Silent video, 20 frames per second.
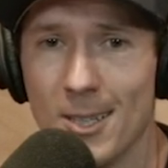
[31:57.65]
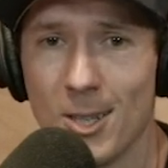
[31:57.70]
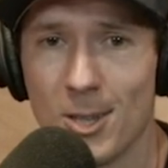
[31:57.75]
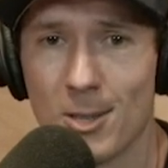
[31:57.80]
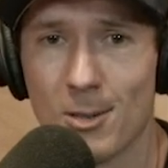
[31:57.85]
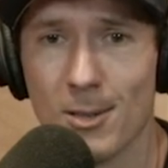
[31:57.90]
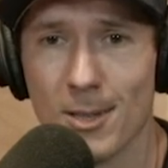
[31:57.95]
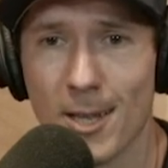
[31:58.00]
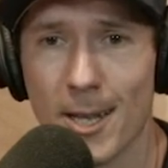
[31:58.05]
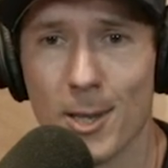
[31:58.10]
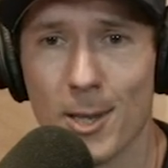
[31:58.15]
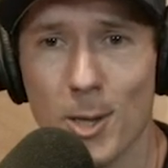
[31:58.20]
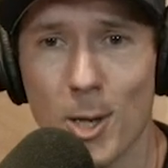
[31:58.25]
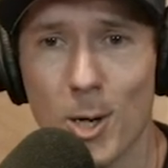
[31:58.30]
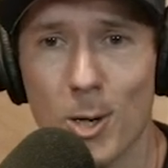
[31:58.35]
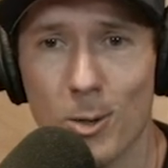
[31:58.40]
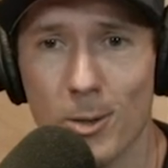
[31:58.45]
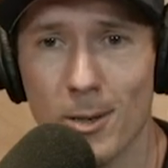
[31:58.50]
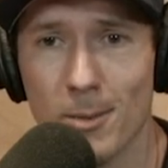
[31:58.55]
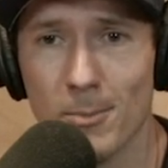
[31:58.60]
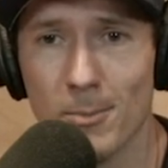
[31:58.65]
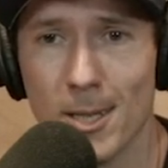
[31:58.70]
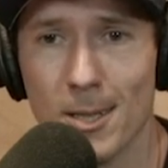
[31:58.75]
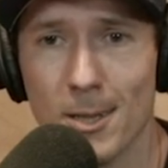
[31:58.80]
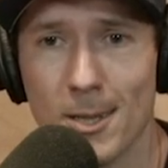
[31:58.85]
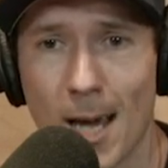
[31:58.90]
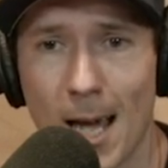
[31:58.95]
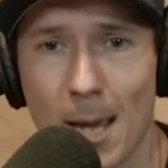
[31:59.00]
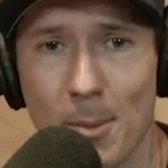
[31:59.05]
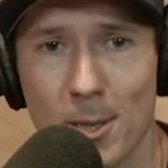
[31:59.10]
throw a lot of dough and,
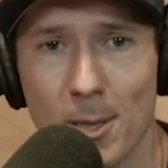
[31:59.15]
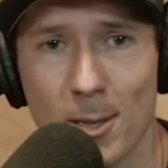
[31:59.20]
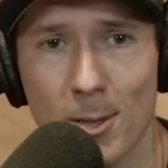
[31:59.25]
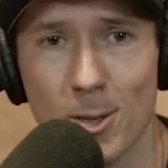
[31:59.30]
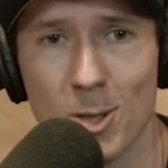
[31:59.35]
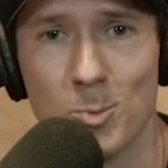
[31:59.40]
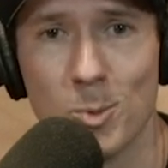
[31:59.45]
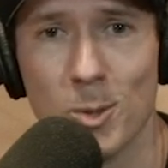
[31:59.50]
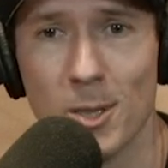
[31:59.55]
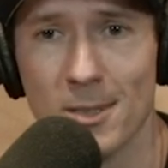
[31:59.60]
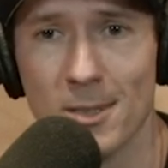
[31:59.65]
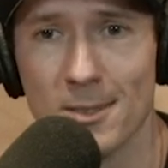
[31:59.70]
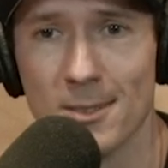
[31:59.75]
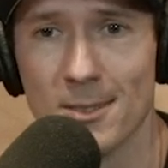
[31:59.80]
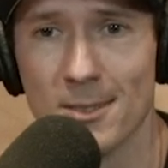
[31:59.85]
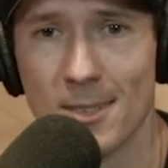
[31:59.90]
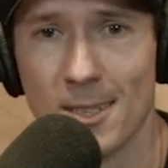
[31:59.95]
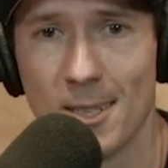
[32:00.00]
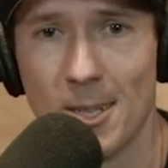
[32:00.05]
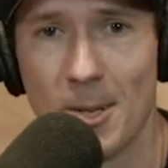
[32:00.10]
and time into those places